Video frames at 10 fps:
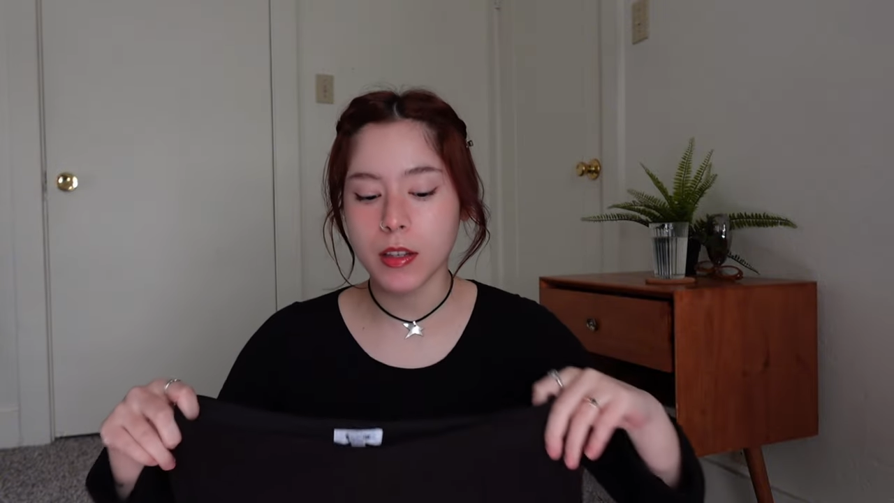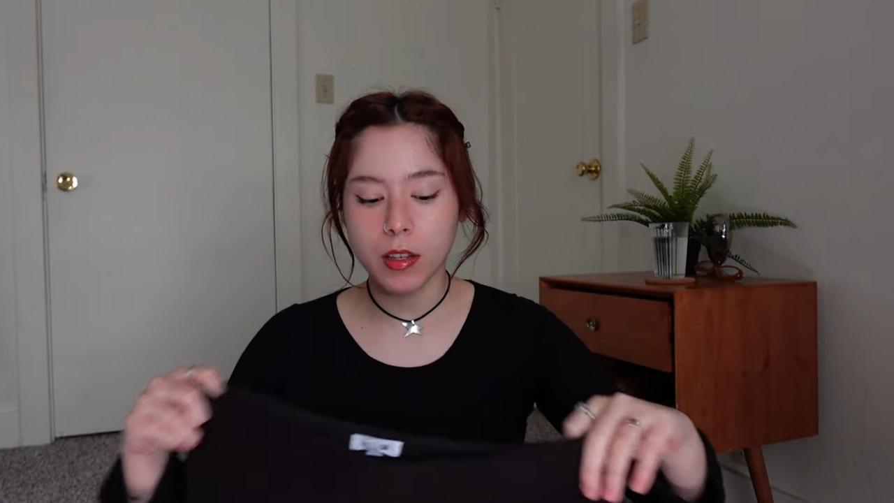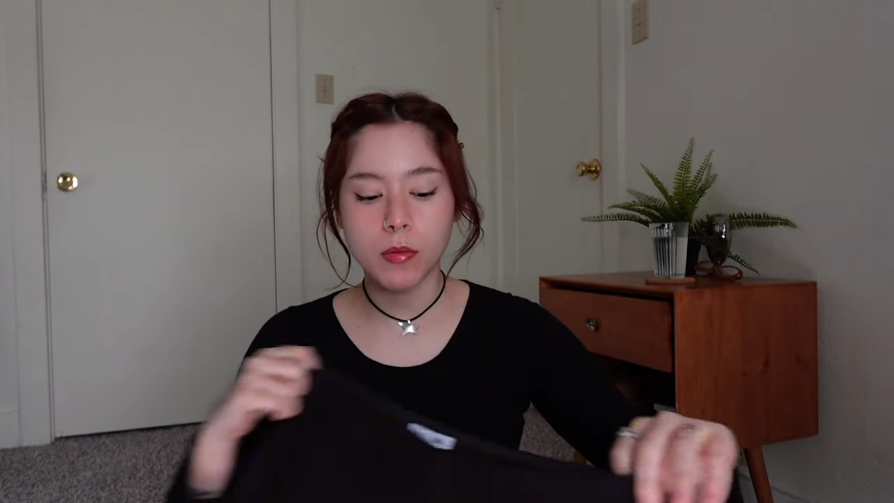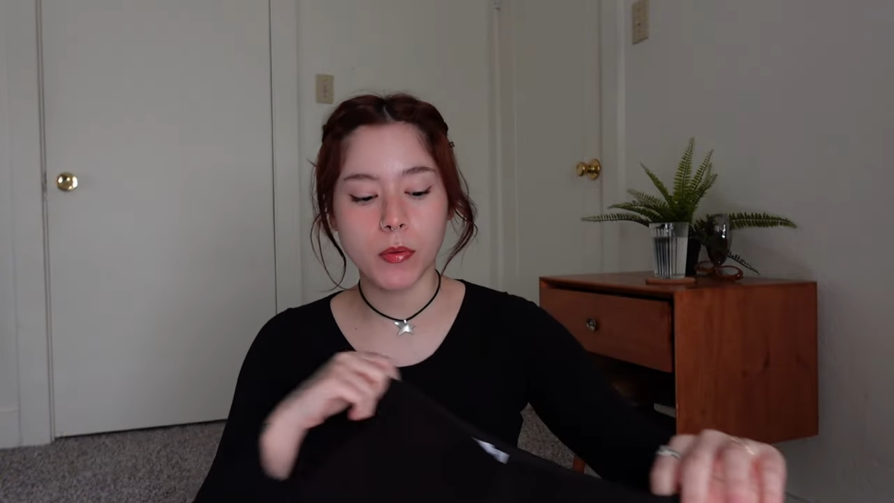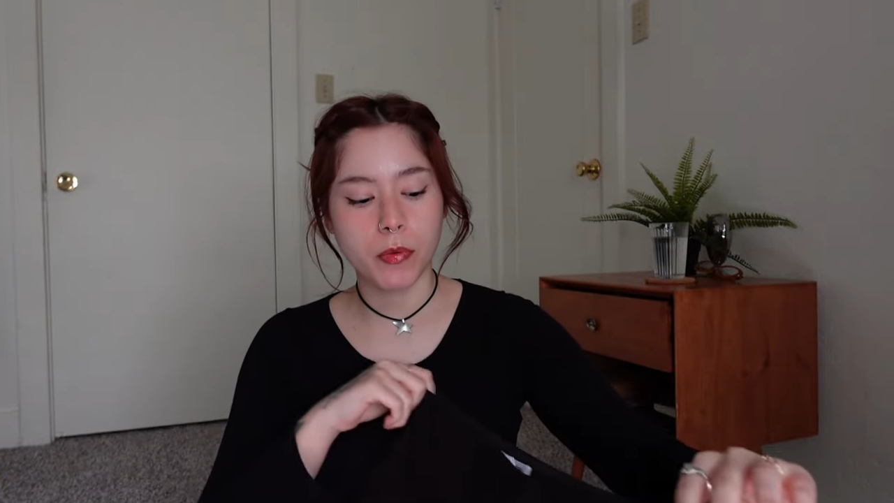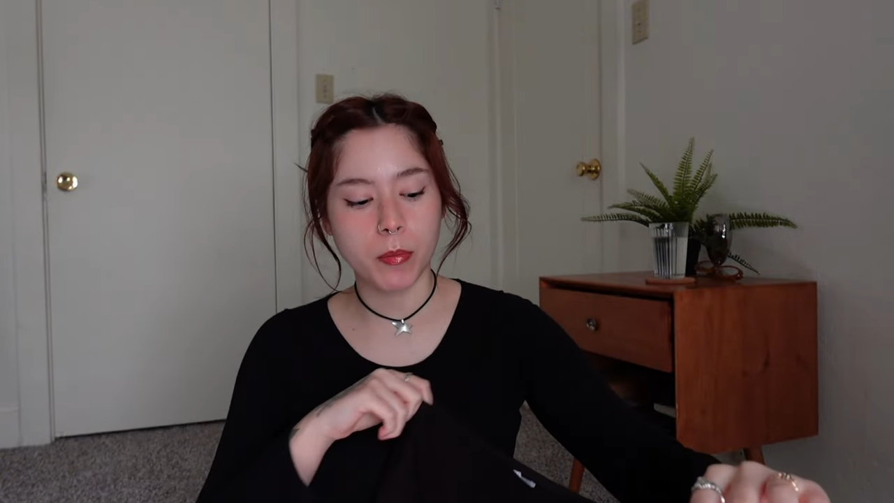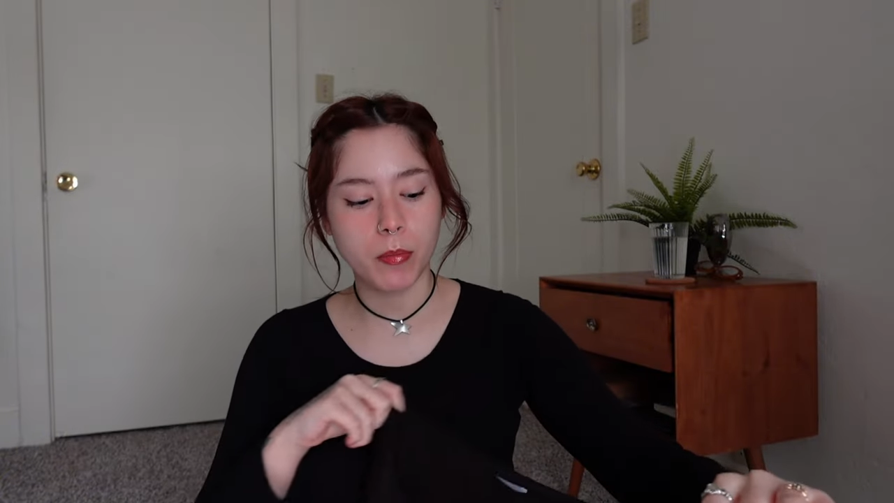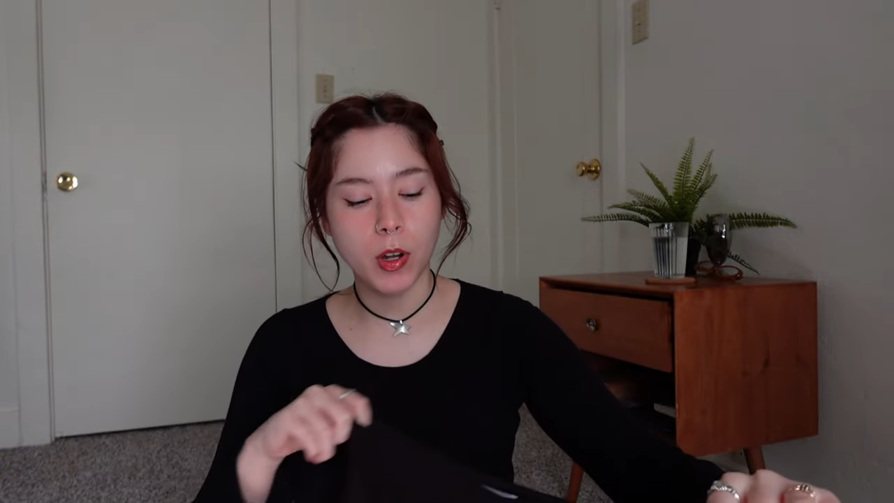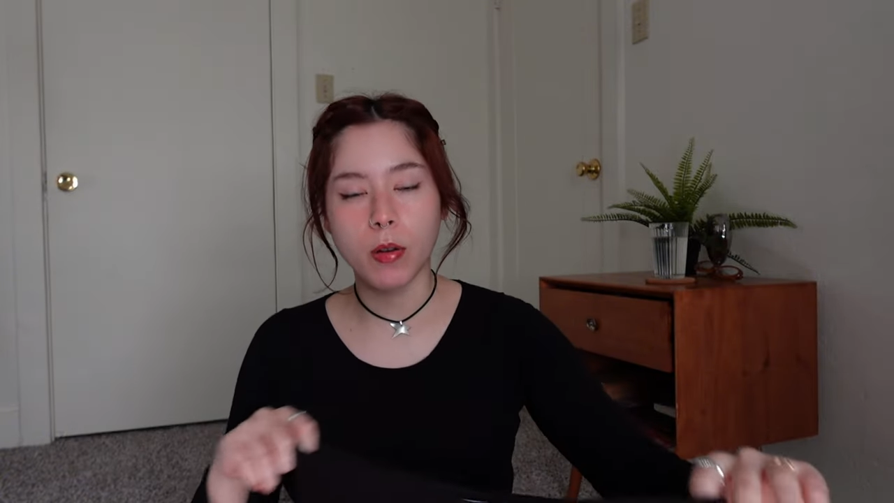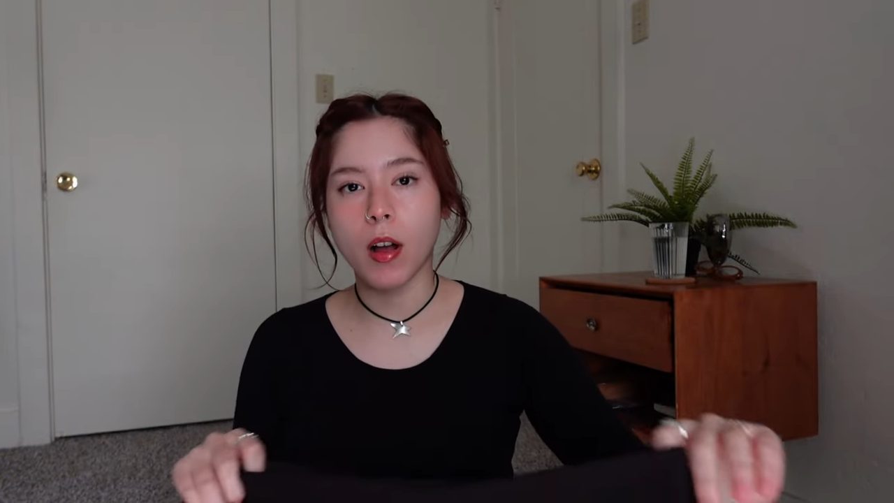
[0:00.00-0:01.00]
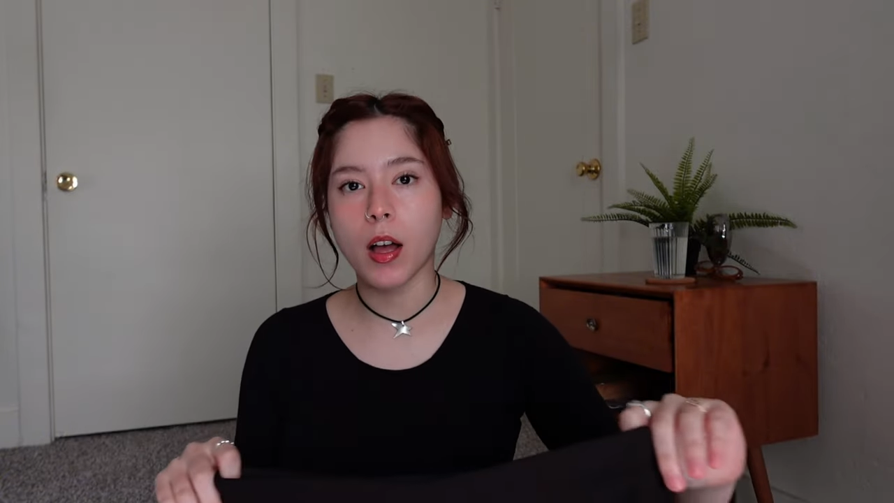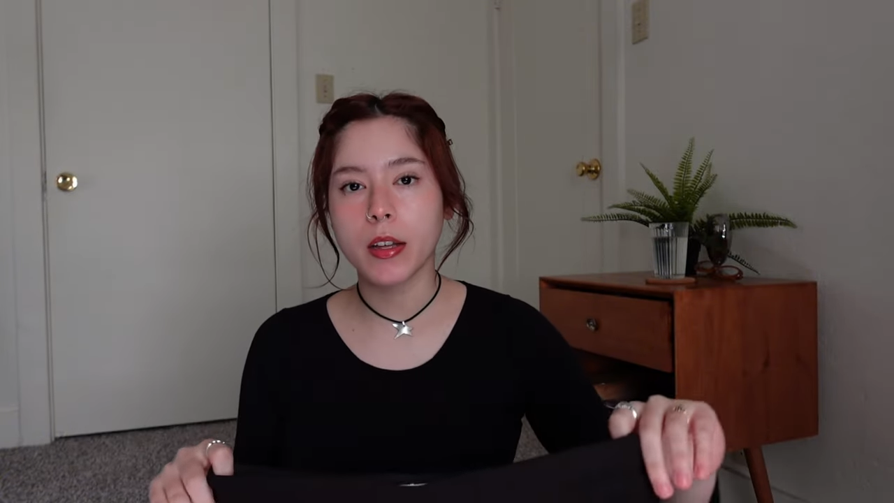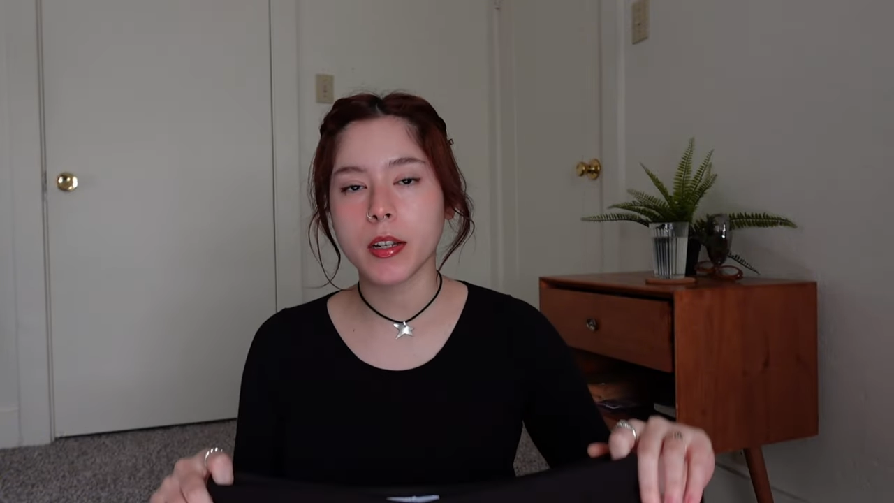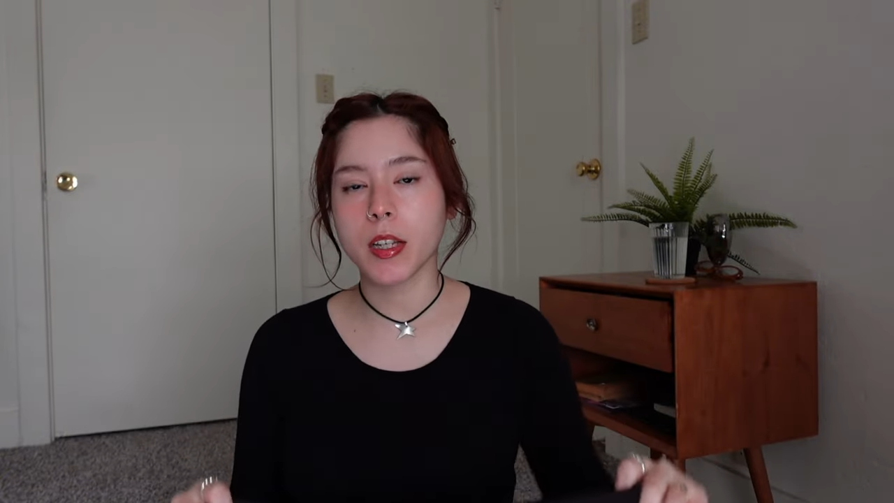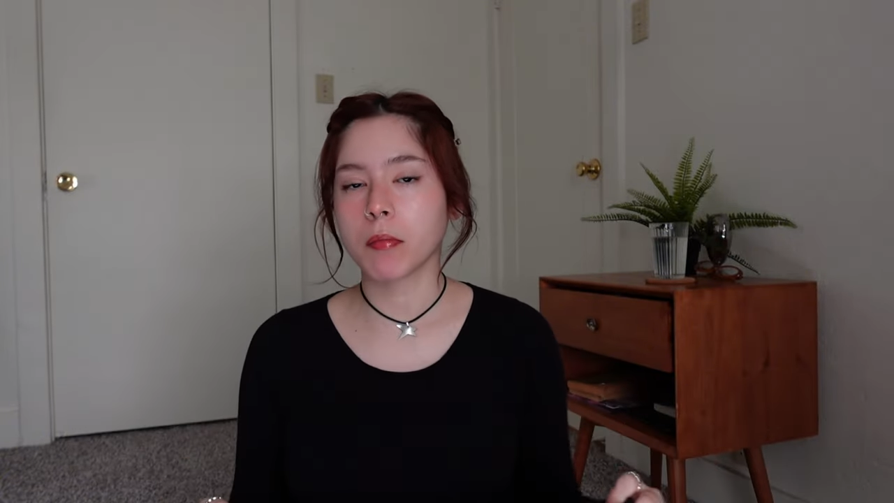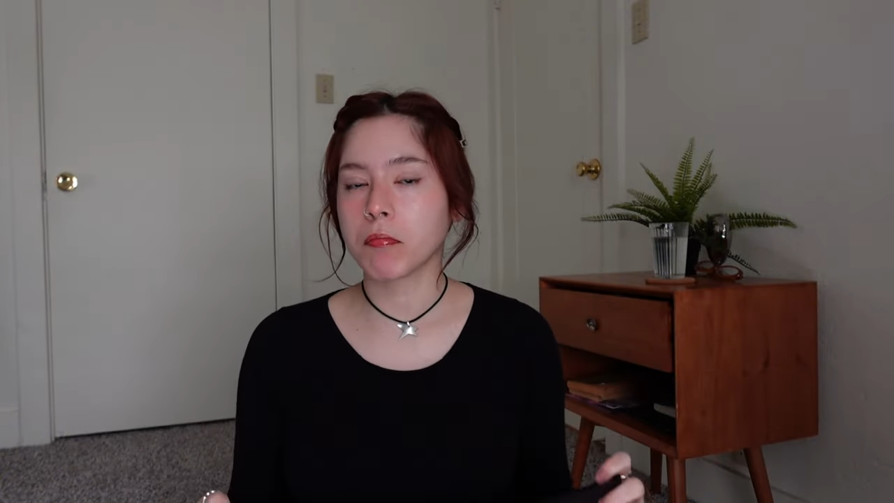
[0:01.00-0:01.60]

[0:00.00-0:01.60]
this one from Garage.